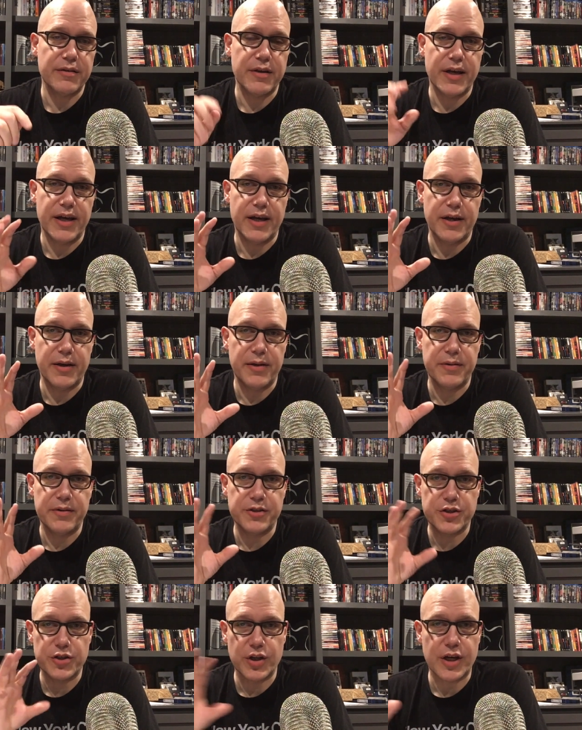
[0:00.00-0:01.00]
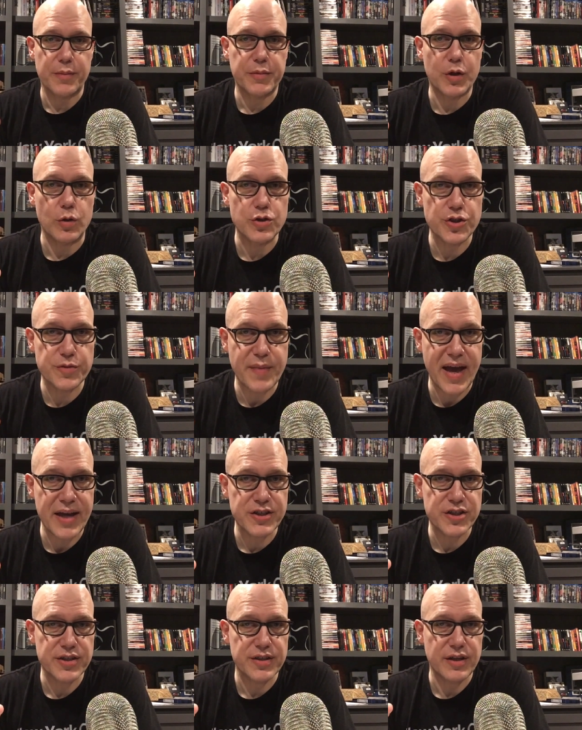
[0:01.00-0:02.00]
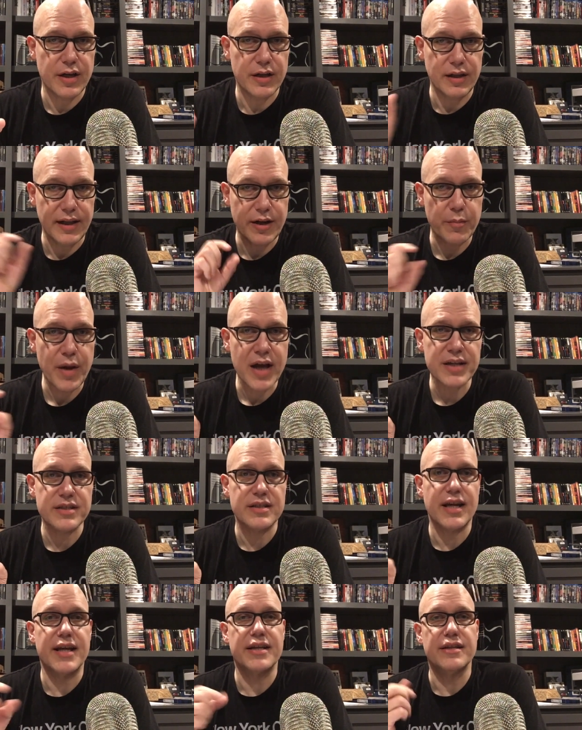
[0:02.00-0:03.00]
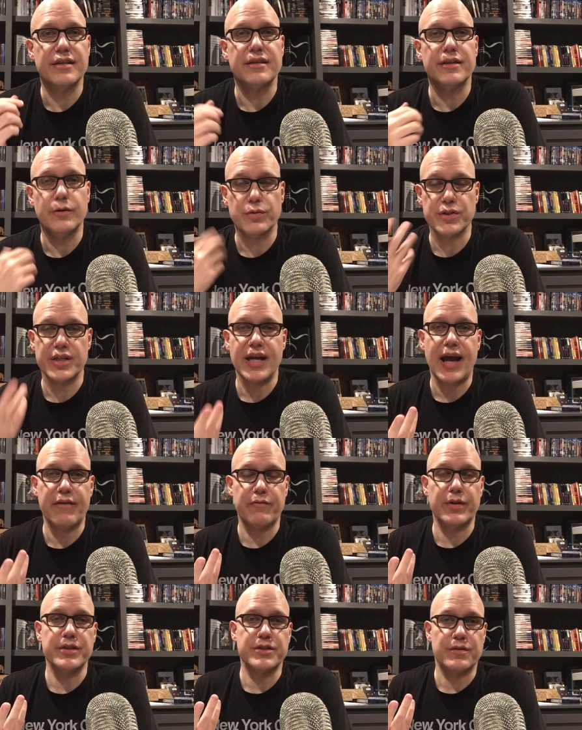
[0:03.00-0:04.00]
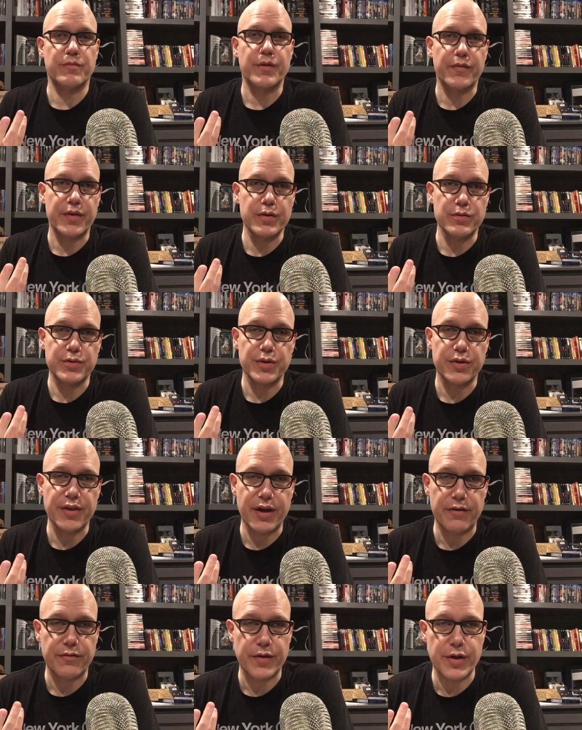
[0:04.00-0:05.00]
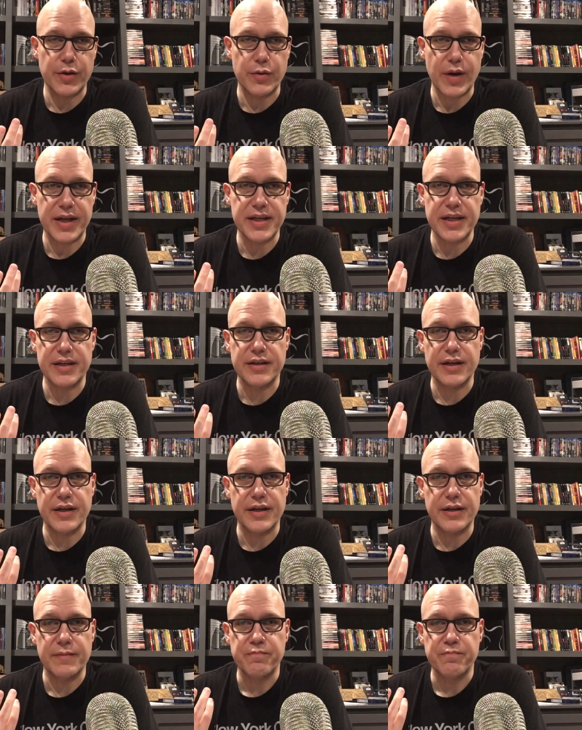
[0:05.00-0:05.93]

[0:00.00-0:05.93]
Uh, just look up Culture Smash on Letterboxd, and you'll see I've written some reviews there for you. I did uh,